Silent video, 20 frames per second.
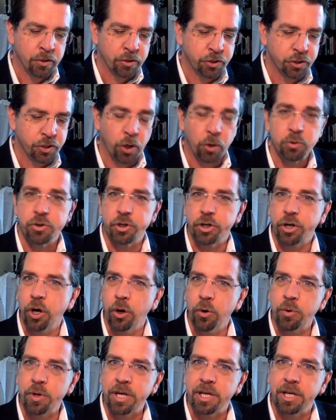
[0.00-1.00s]
so
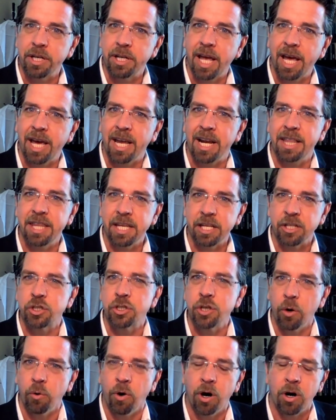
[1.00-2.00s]
draconian and I think
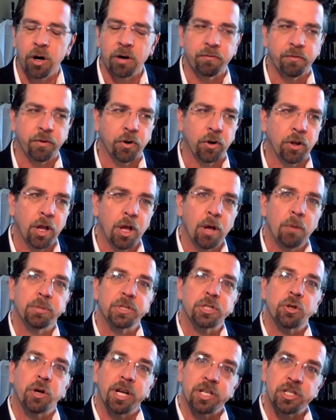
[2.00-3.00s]
so harmful,
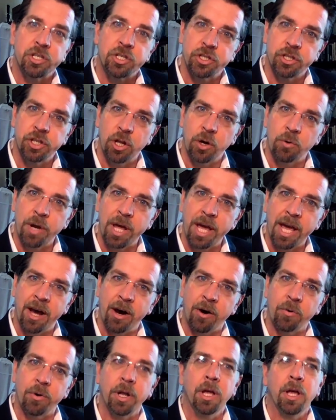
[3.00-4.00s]
but trying to slow
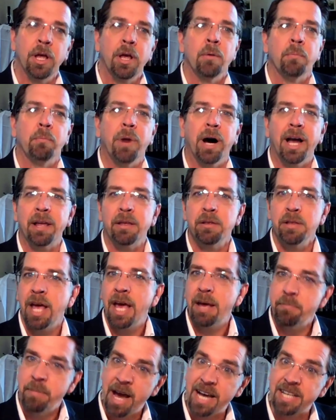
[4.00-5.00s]
down by
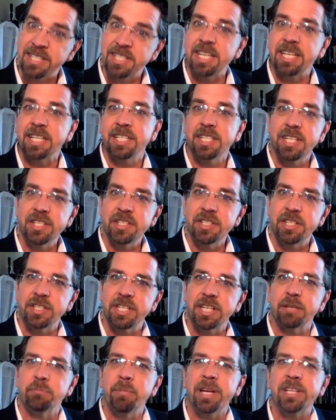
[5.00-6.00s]
masking and
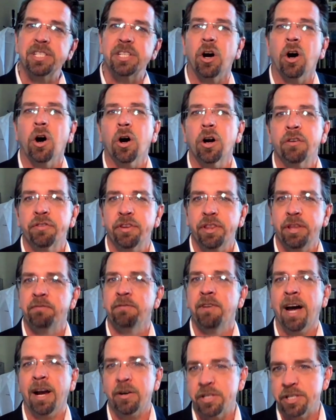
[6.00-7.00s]
distancing, it makes it harder for the
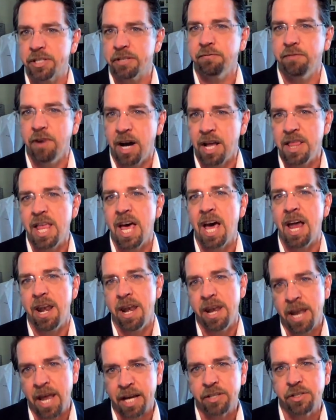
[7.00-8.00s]
virus to find
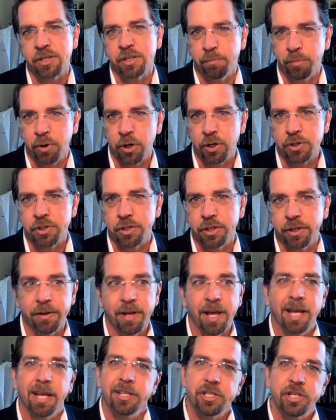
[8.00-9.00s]
that next person,
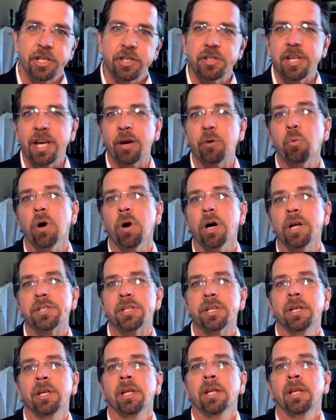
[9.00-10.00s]
just like
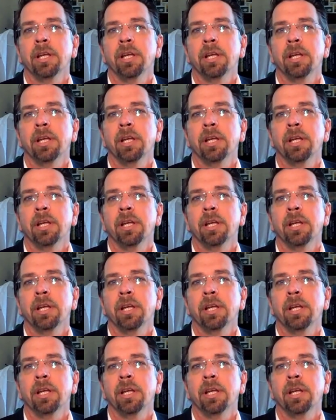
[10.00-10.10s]
what